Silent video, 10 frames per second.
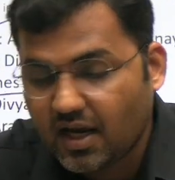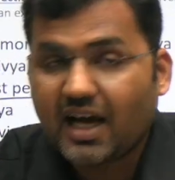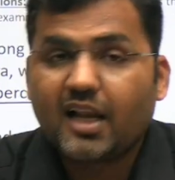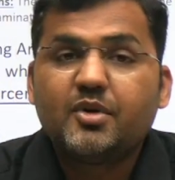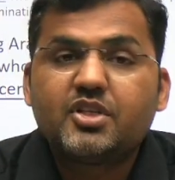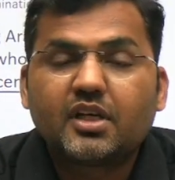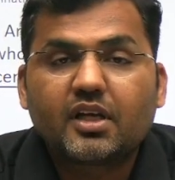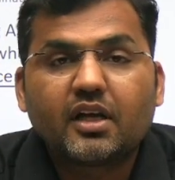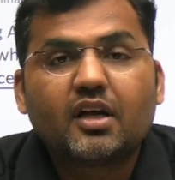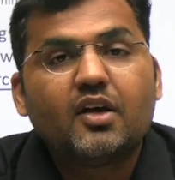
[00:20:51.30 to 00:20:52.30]
I'll be
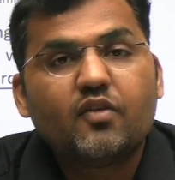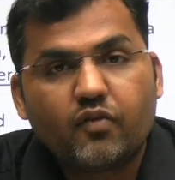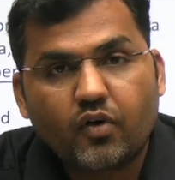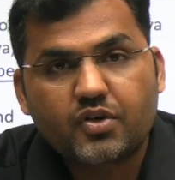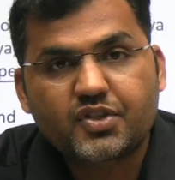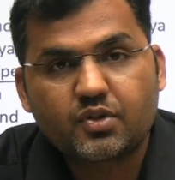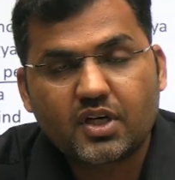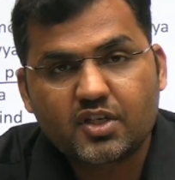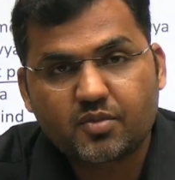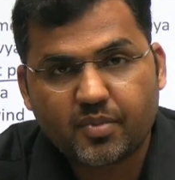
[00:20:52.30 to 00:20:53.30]
taking for
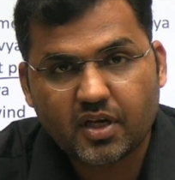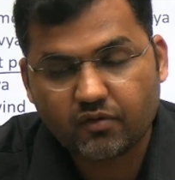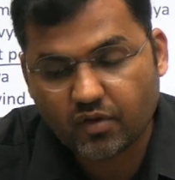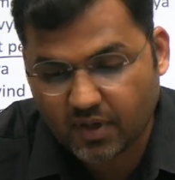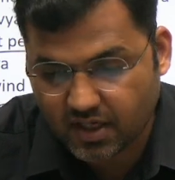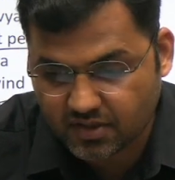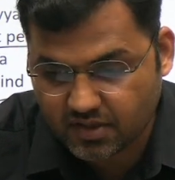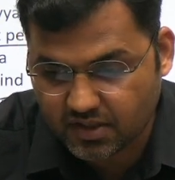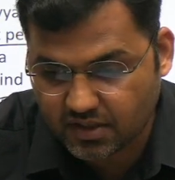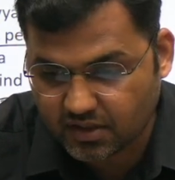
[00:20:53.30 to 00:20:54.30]
students preparing for
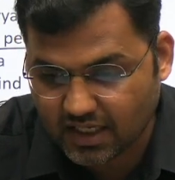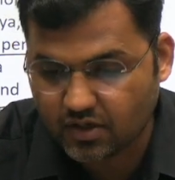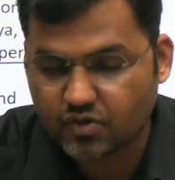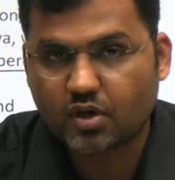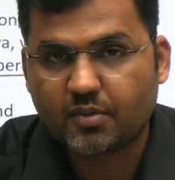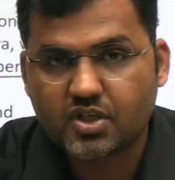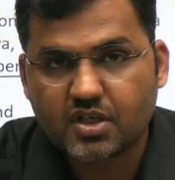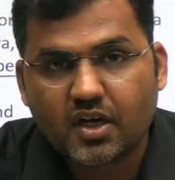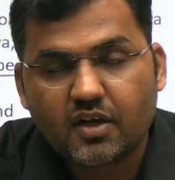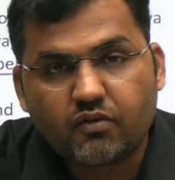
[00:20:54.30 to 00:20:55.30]
Maharashtra CT. Thank you so much
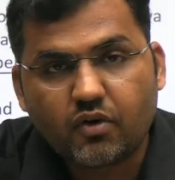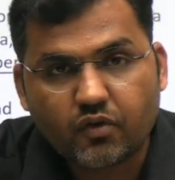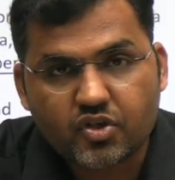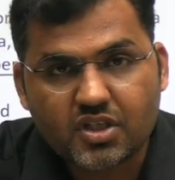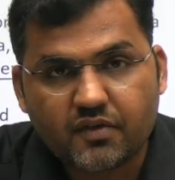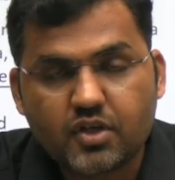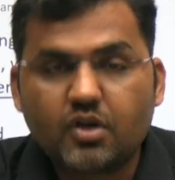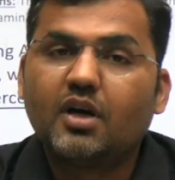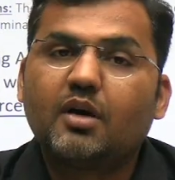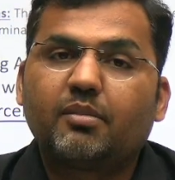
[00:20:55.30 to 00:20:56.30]
for watching the
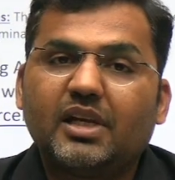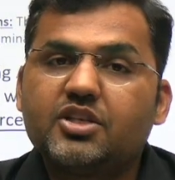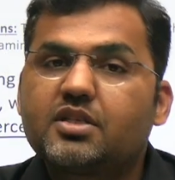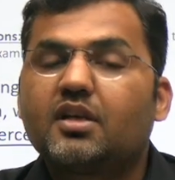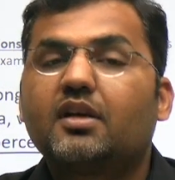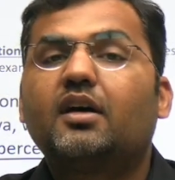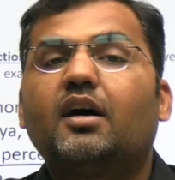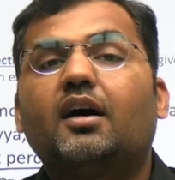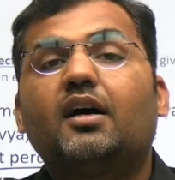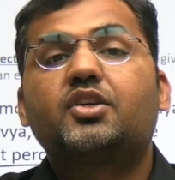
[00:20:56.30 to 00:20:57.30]
video. Please
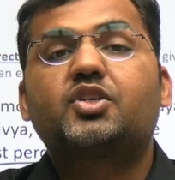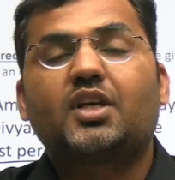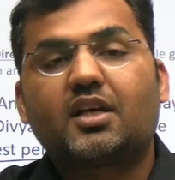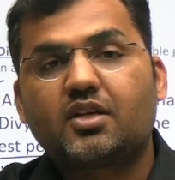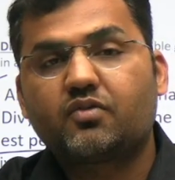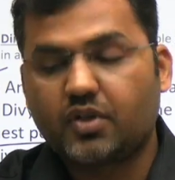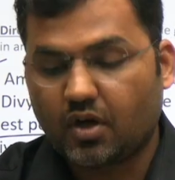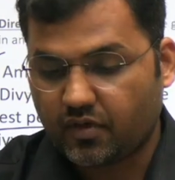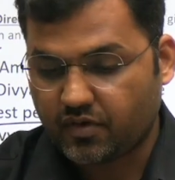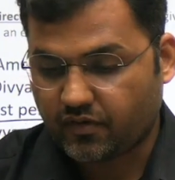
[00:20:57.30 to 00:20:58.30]
share it with
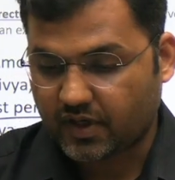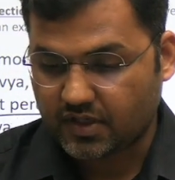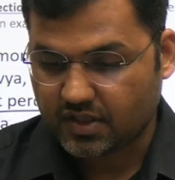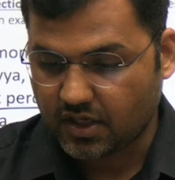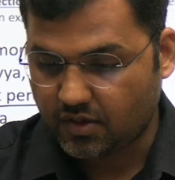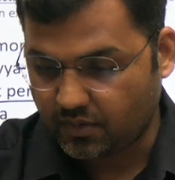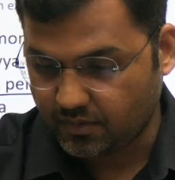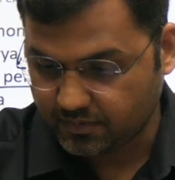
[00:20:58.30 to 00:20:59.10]
all of your friends. Thank you.